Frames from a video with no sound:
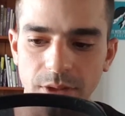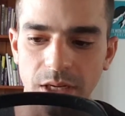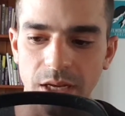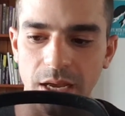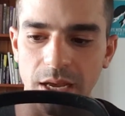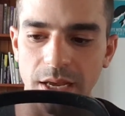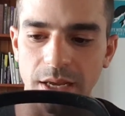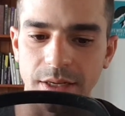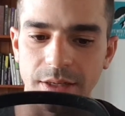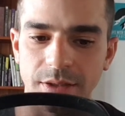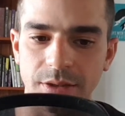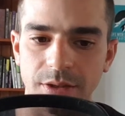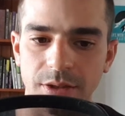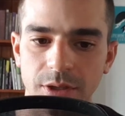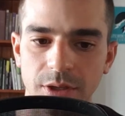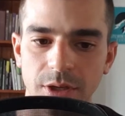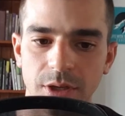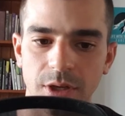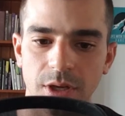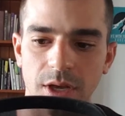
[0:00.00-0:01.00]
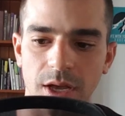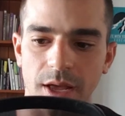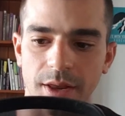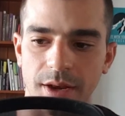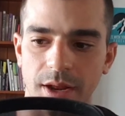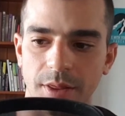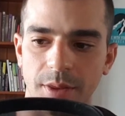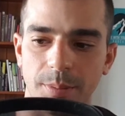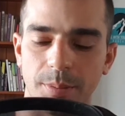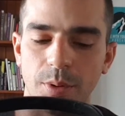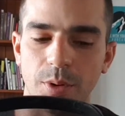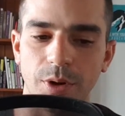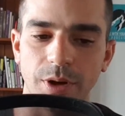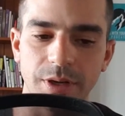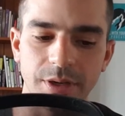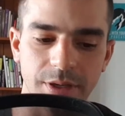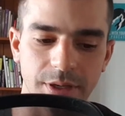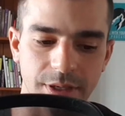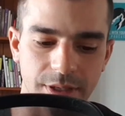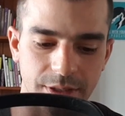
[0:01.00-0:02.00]
And another
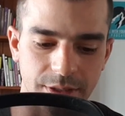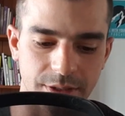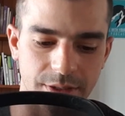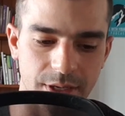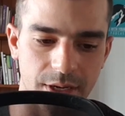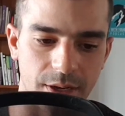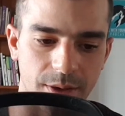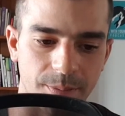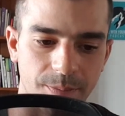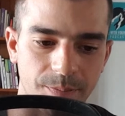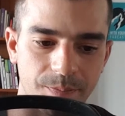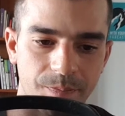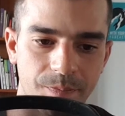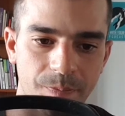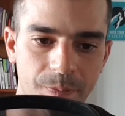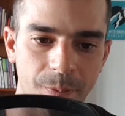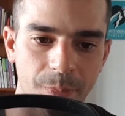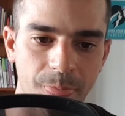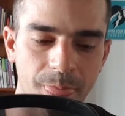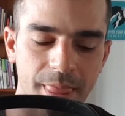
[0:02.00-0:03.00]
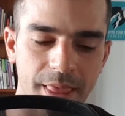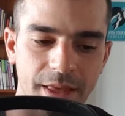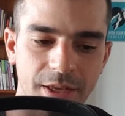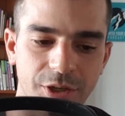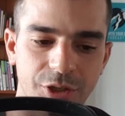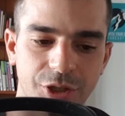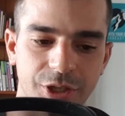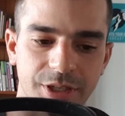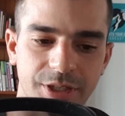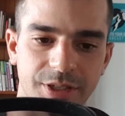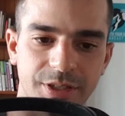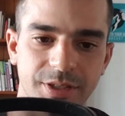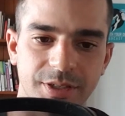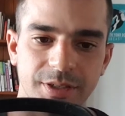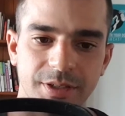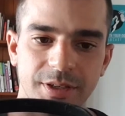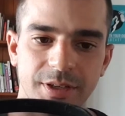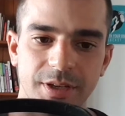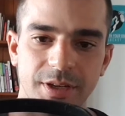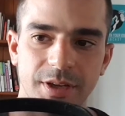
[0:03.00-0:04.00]
point is just,
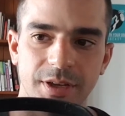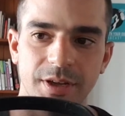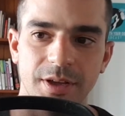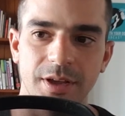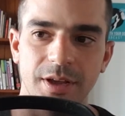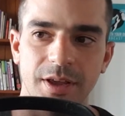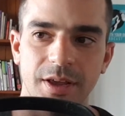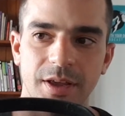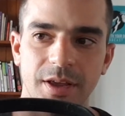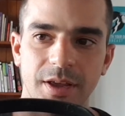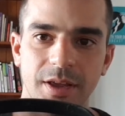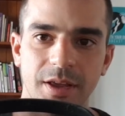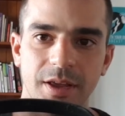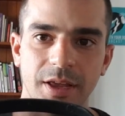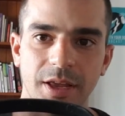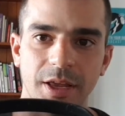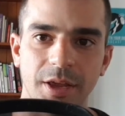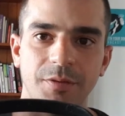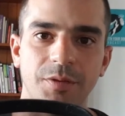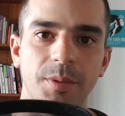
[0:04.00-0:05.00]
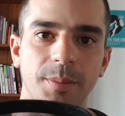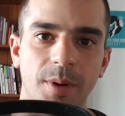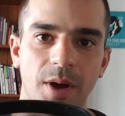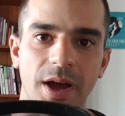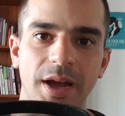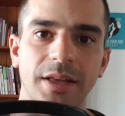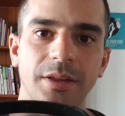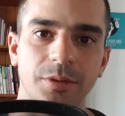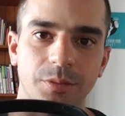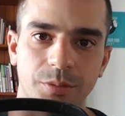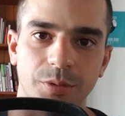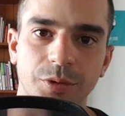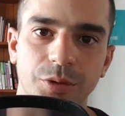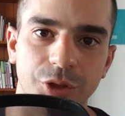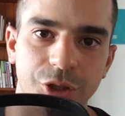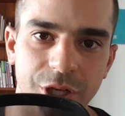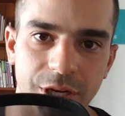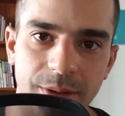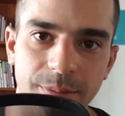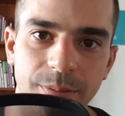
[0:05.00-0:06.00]
if you're buying a real
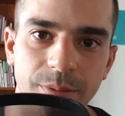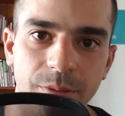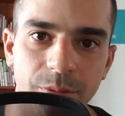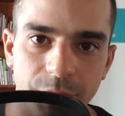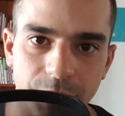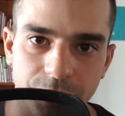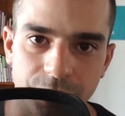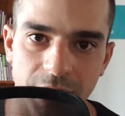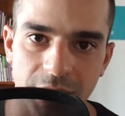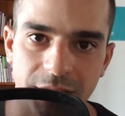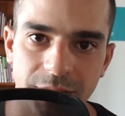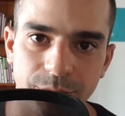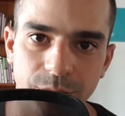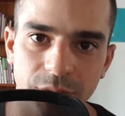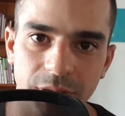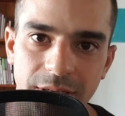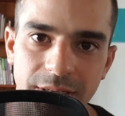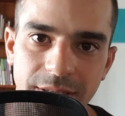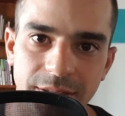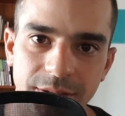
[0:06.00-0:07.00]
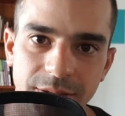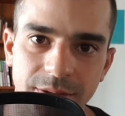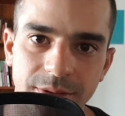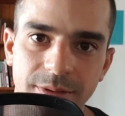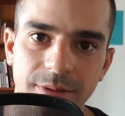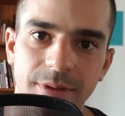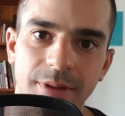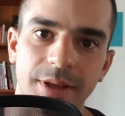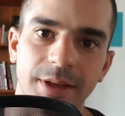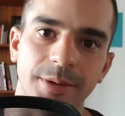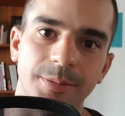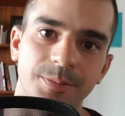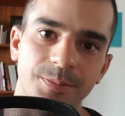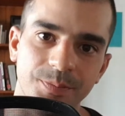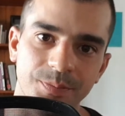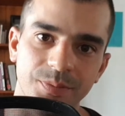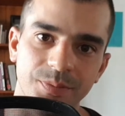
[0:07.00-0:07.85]
cheap retractable leads, then